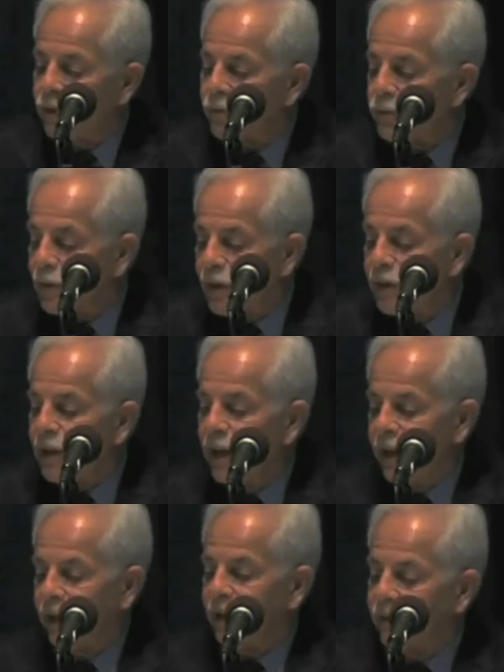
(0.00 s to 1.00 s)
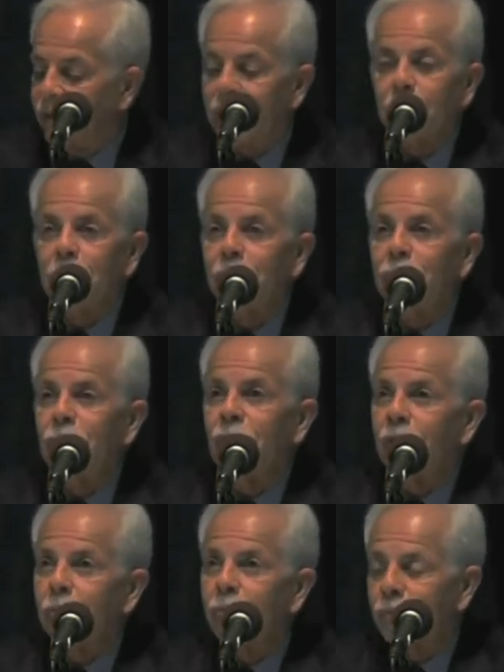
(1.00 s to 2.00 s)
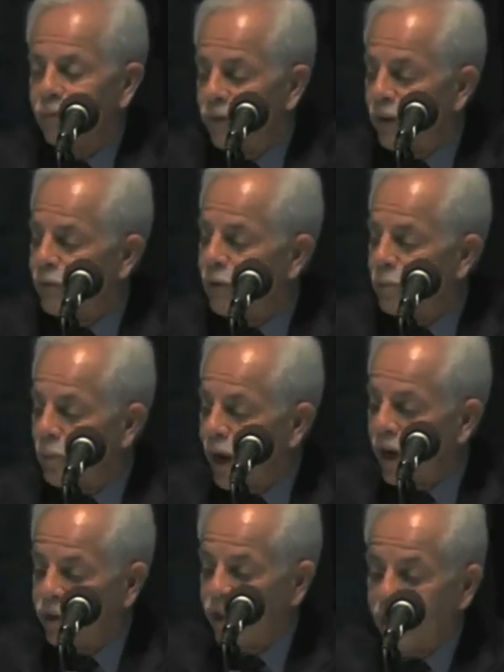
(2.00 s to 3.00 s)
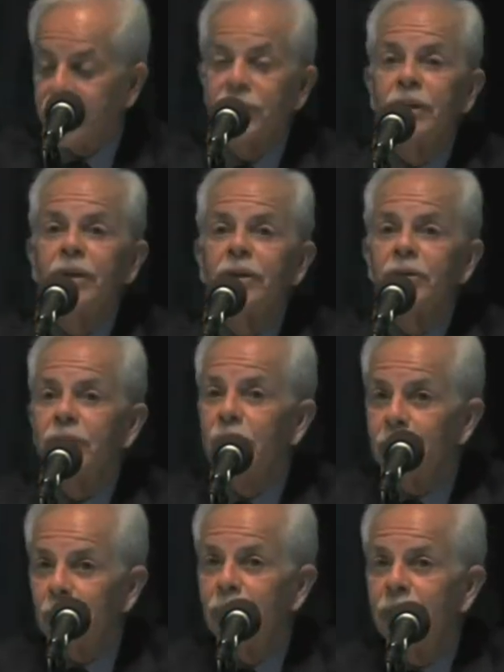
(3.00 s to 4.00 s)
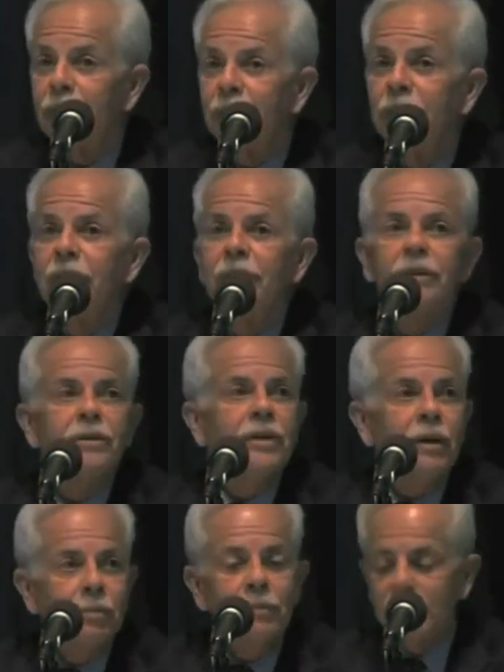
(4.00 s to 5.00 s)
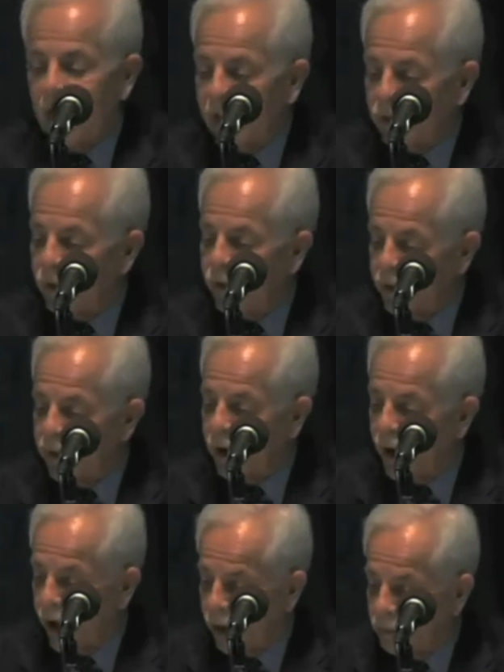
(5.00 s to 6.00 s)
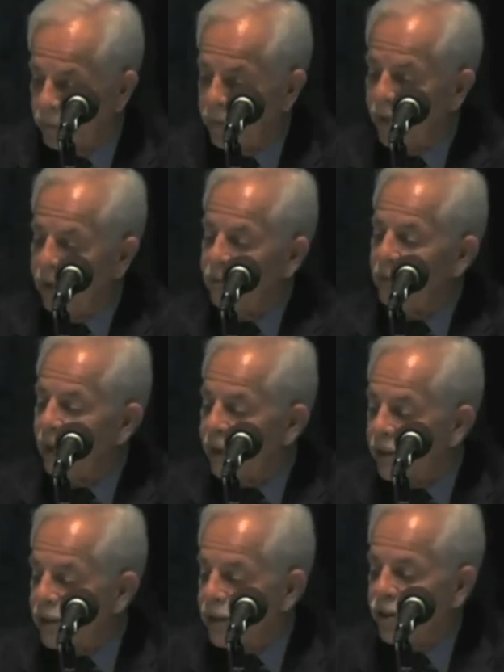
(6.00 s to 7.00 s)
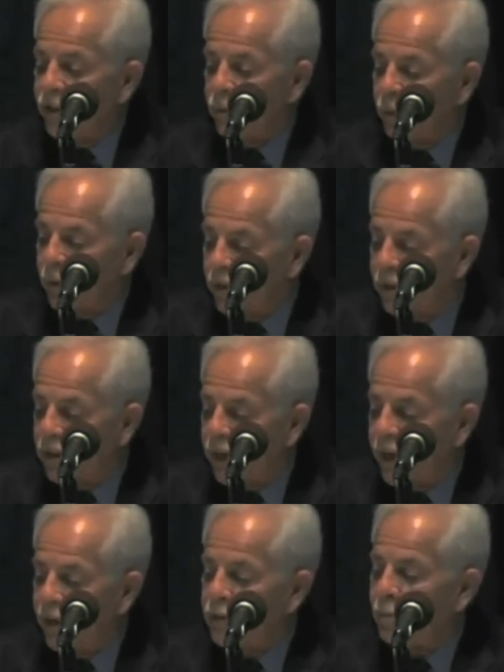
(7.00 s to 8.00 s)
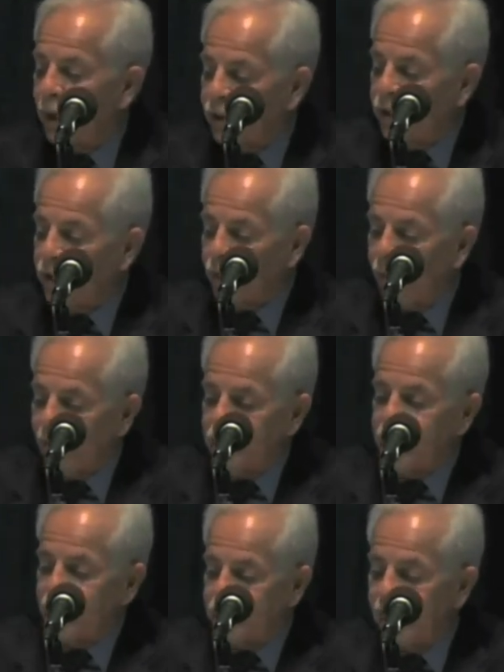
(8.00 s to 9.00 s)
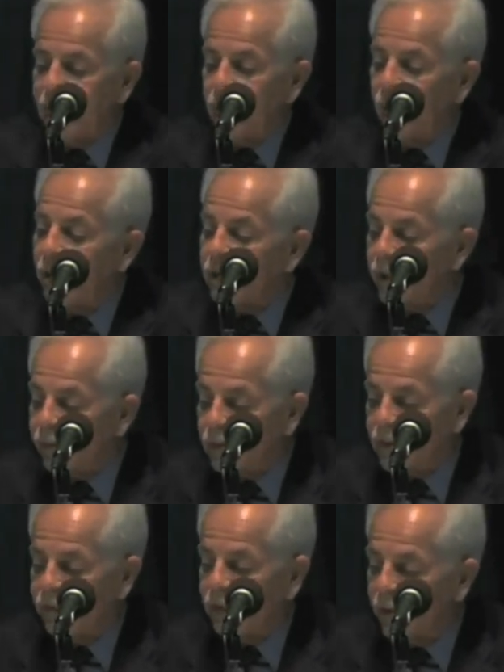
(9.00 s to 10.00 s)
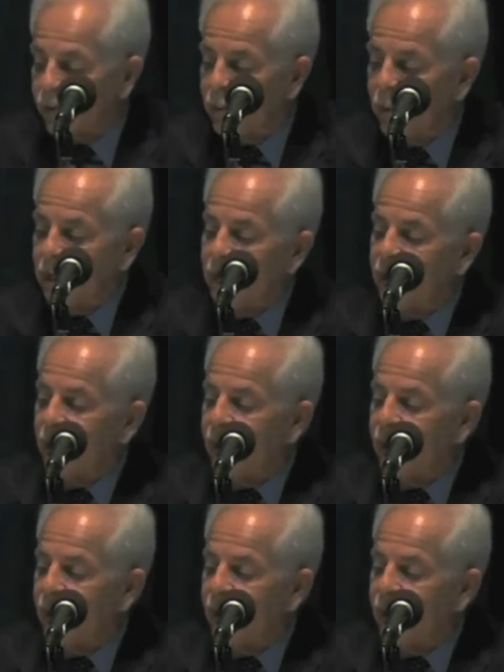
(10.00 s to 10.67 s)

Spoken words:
it as free land available for their favorite projects, some good, some not good at all. In addition, with today's budget crisis at all levels of government,